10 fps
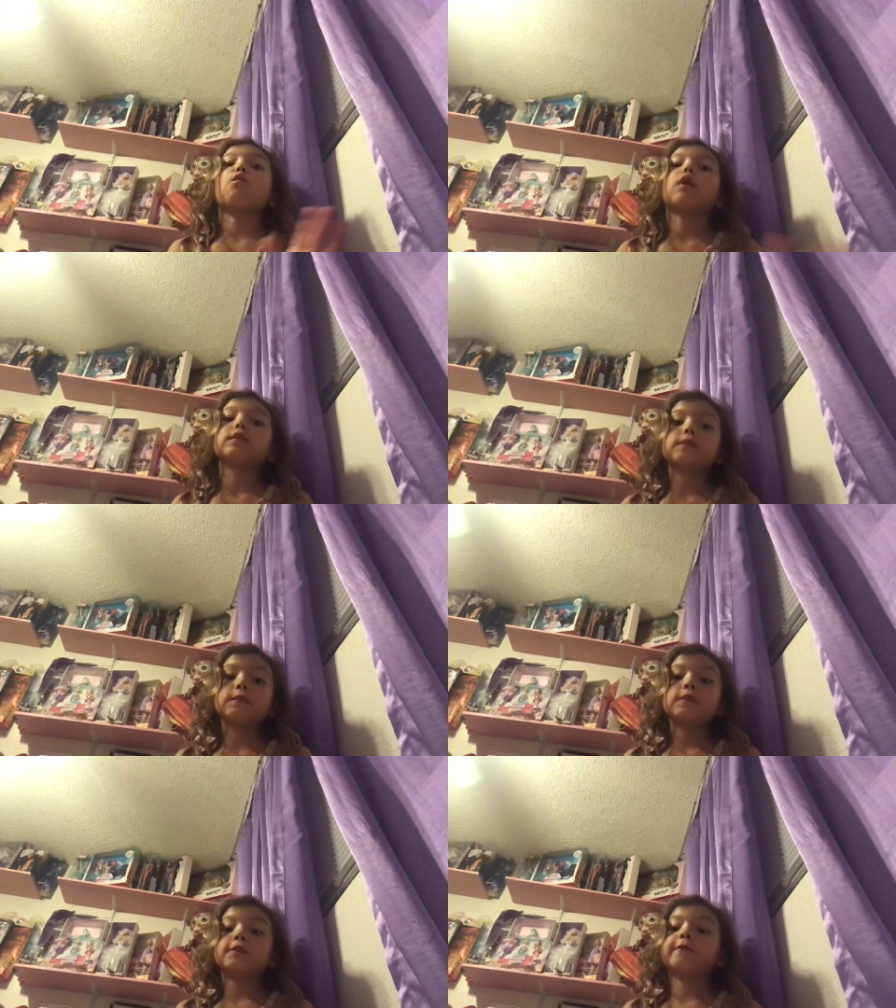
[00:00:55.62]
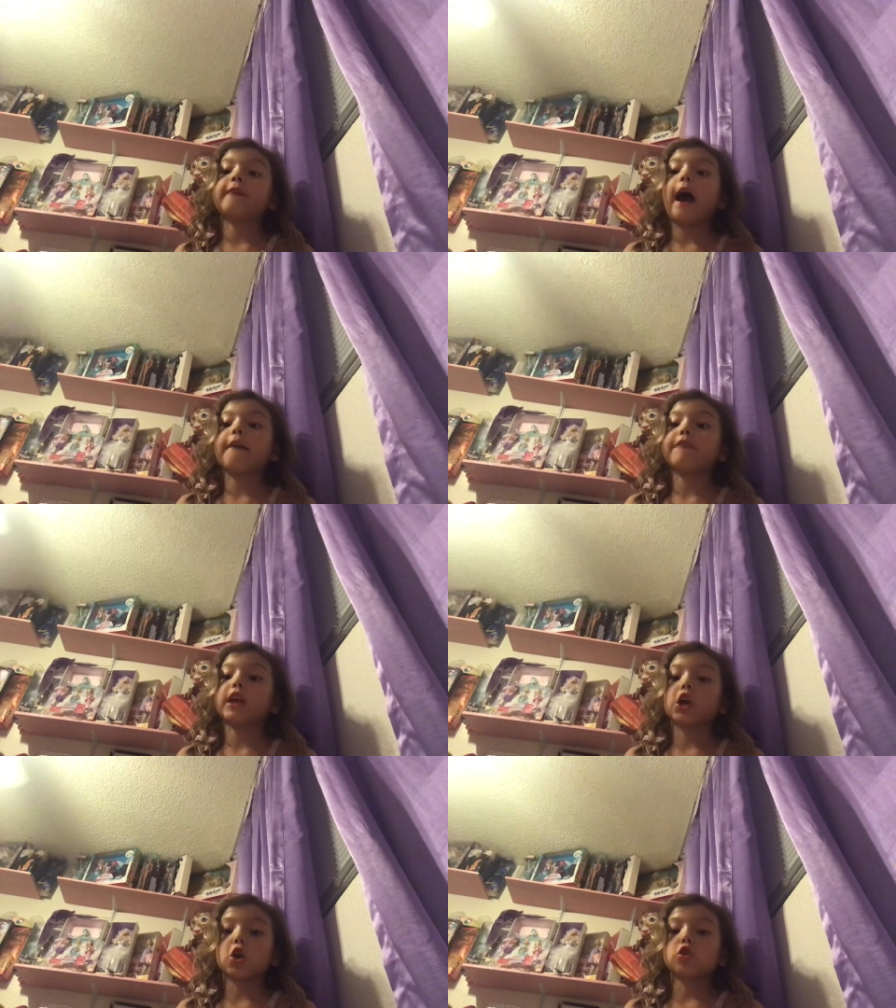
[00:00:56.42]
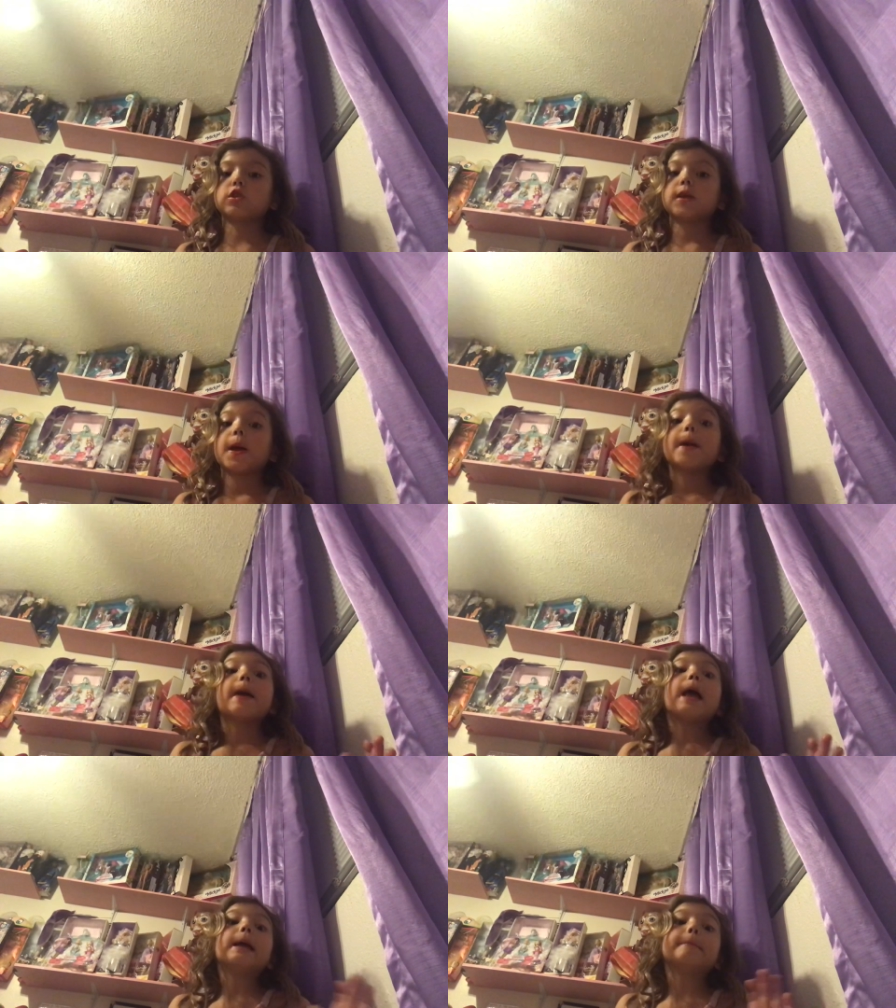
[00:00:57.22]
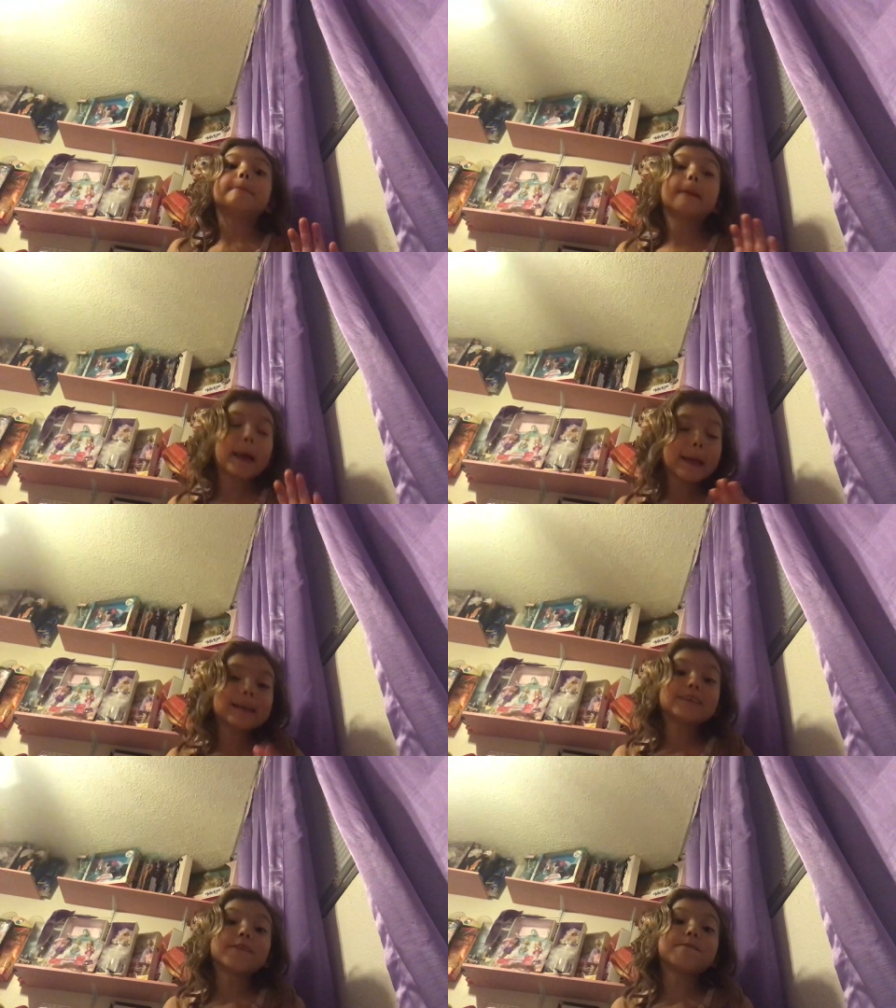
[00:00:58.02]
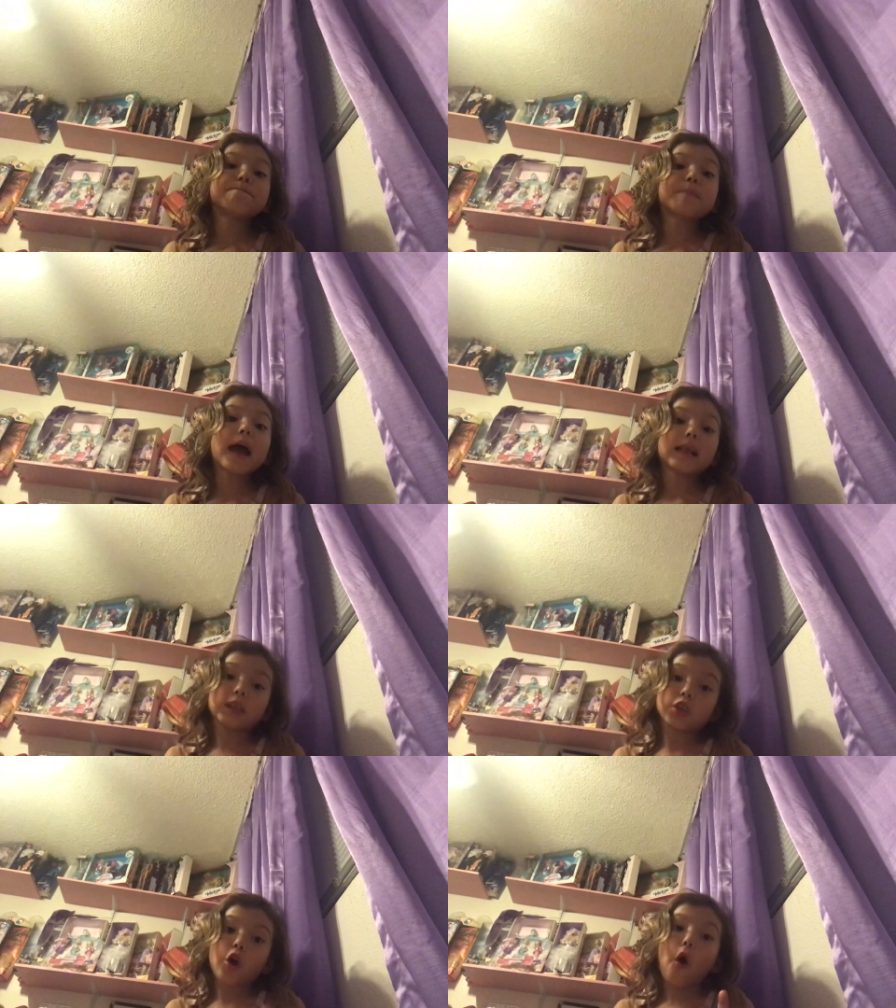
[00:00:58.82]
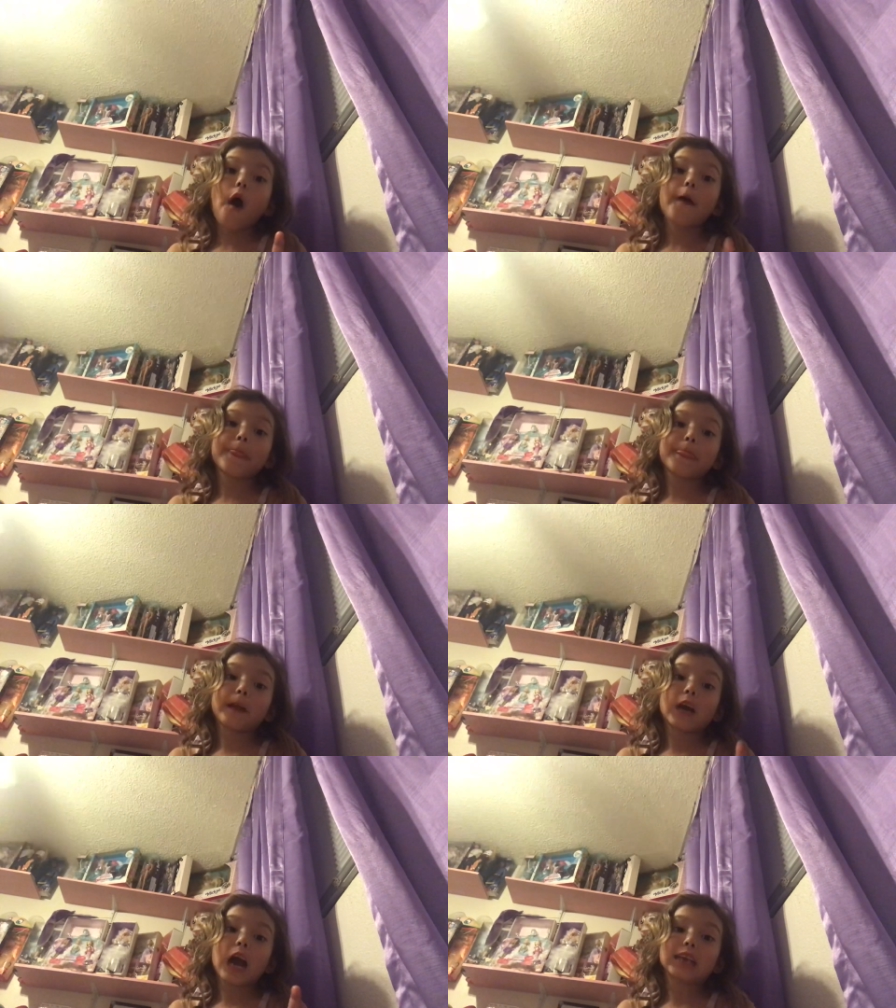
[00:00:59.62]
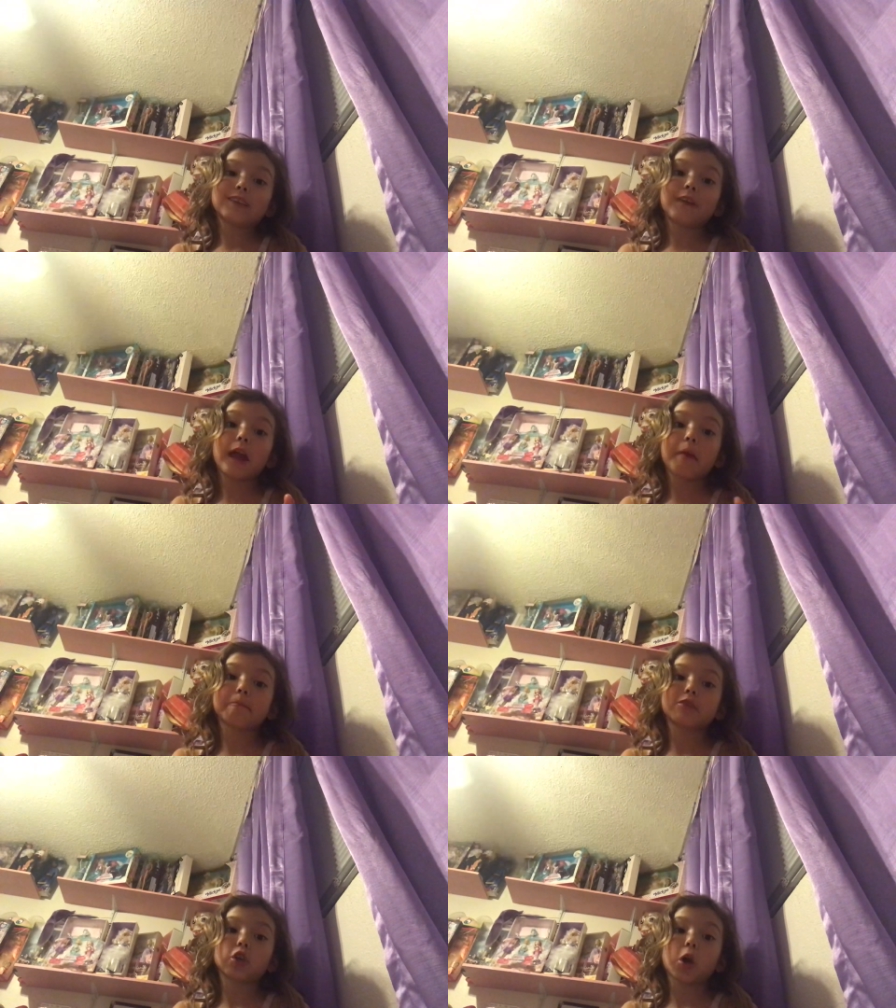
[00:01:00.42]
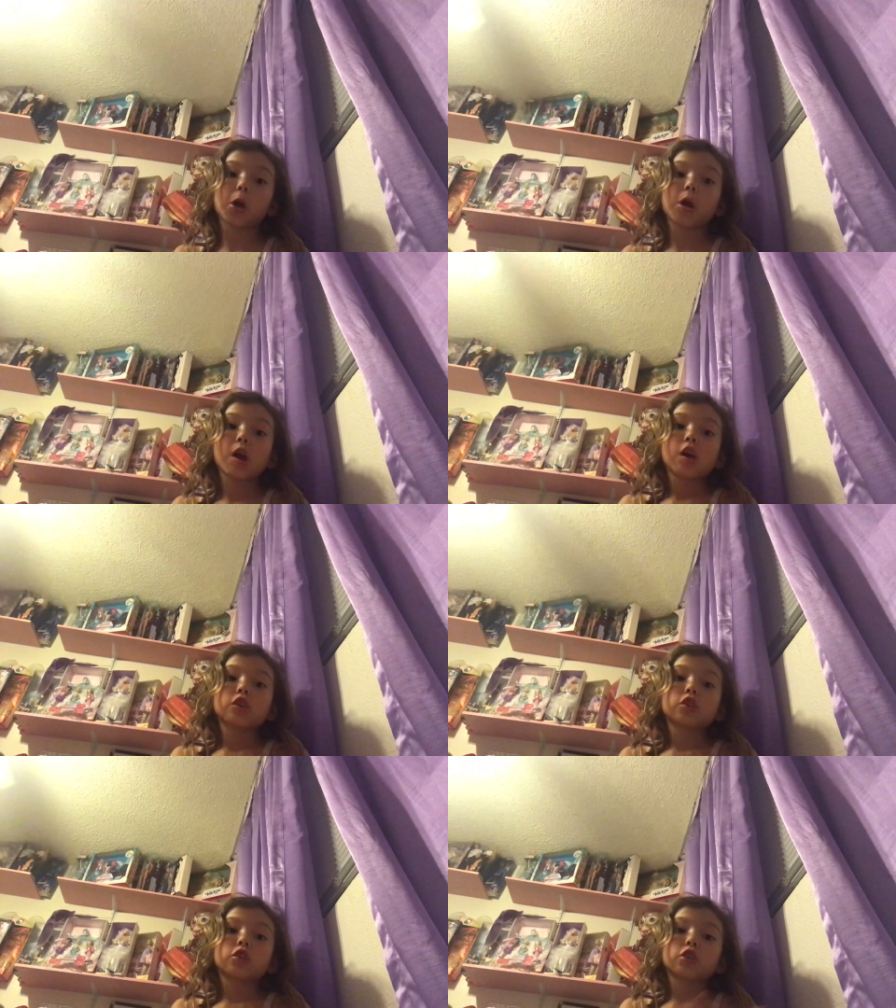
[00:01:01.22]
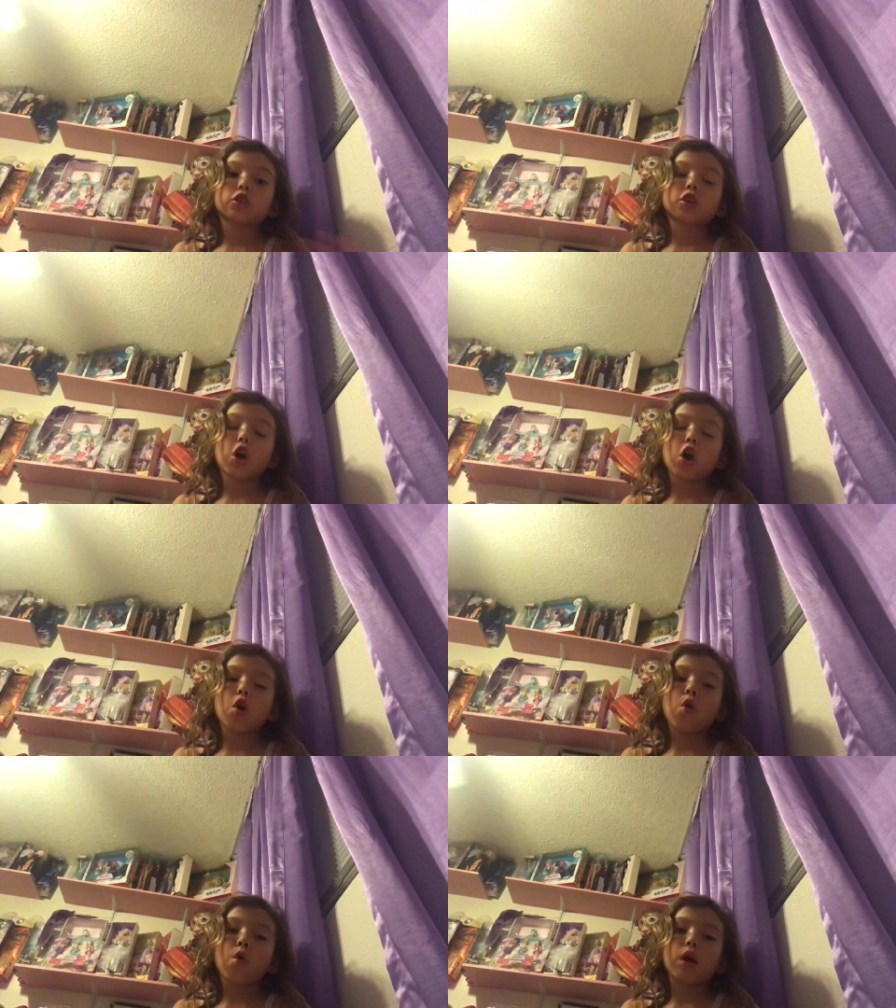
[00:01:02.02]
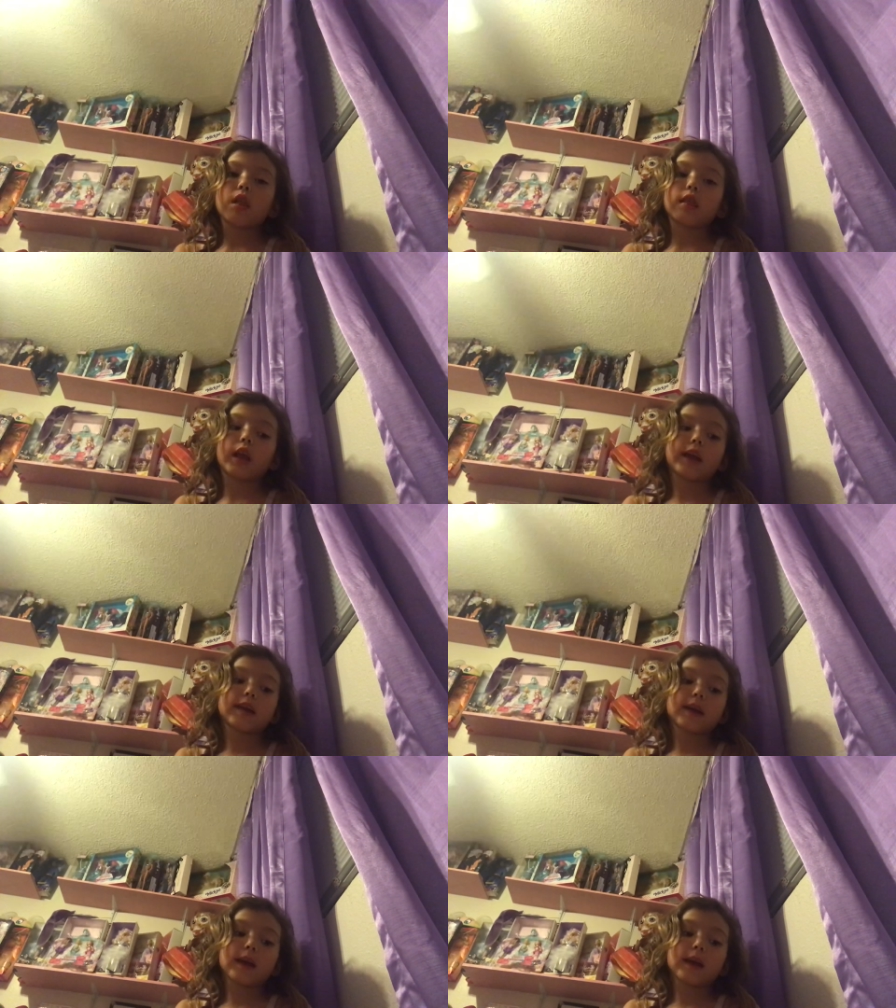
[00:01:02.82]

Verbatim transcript: one to five years. It, but it depends on the kind of hamster. So, like